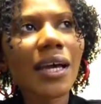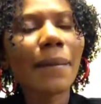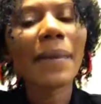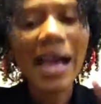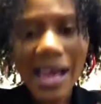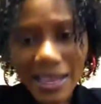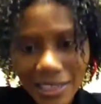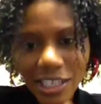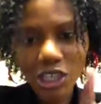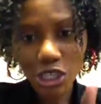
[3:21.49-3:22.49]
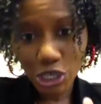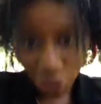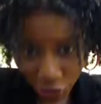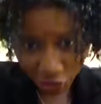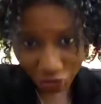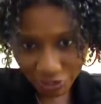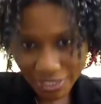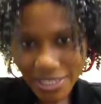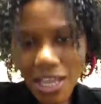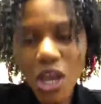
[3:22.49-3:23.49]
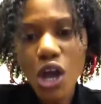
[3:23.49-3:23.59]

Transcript: Mahogany Curls